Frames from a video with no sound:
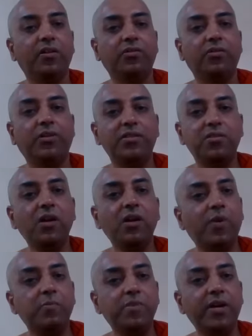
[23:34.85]
So it is
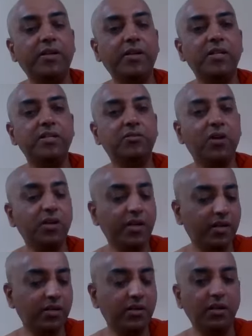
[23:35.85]
not permanent, it is not
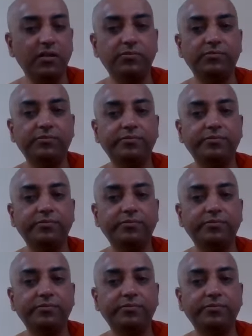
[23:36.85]
eternal.